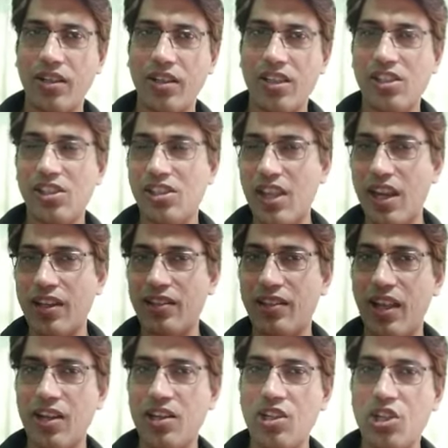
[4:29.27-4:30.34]
He said
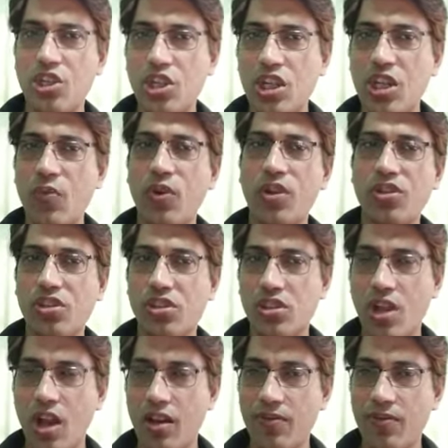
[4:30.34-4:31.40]
that she was
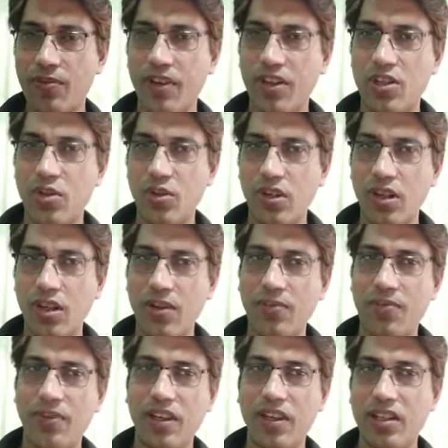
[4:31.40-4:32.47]
not fit to
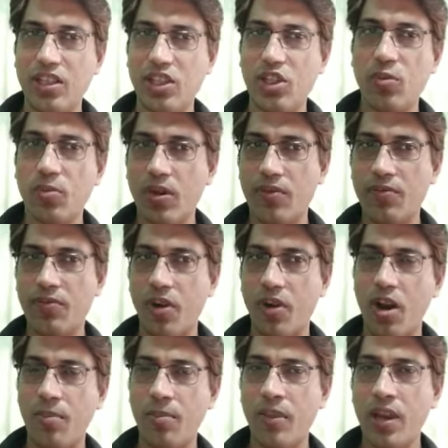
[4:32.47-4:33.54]
live in human
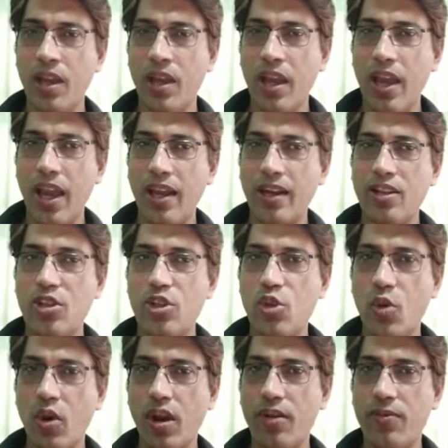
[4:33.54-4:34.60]
form and
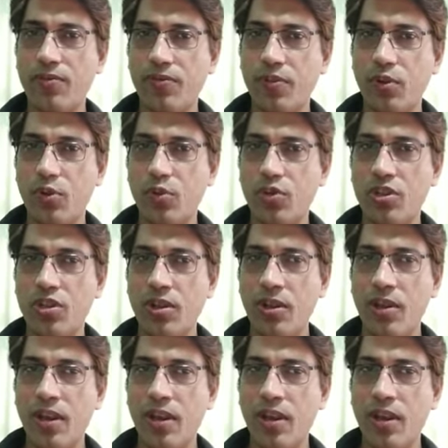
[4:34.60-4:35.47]
enjoy food